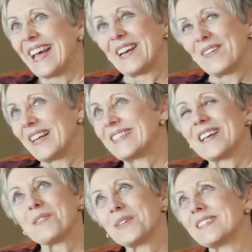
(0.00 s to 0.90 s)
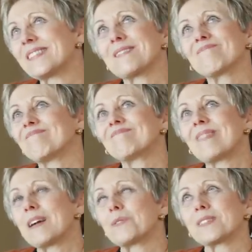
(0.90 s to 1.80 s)
Anyways, it was
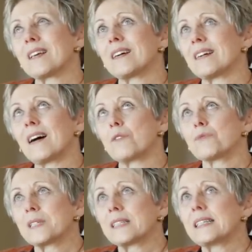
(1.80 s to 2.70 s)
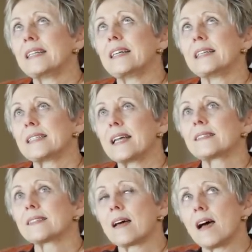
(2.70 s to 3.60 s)
it was a, a really
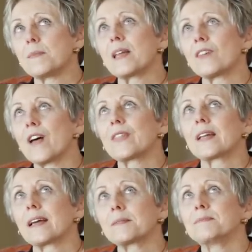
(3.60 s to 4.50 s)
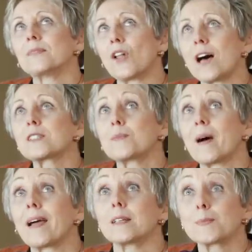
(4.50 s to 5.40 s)
intense time. I thought that I'd lost
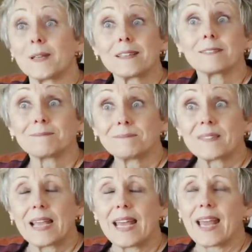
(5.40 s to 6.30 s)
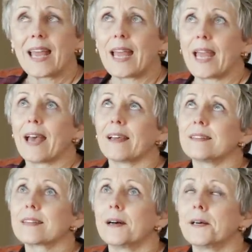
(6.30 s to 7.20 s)
my husband,
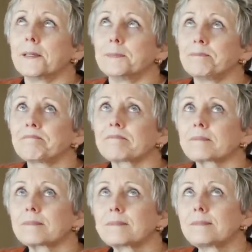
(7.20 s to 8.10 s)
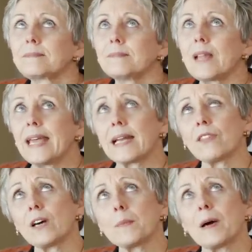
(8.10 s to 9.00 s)
and um, and I
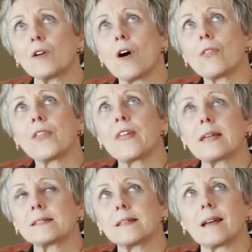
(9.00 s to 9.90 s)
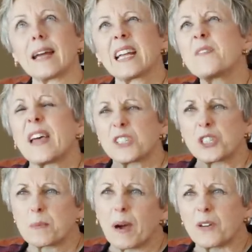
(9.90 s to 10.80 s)
thought about all the things that I
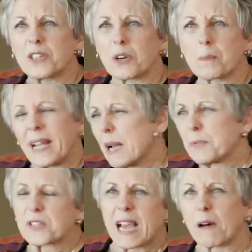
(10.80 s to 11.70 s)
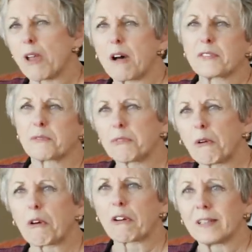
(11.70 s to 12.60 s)
kvetched about. You know, pick up your towel off the
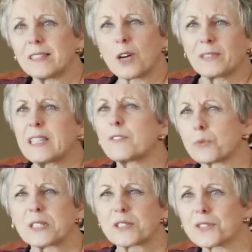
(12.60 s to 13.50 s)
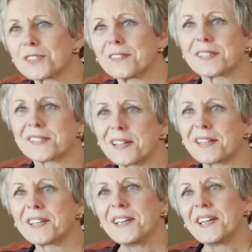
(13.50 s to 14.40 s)
floor and don't leave your whiskers in the sink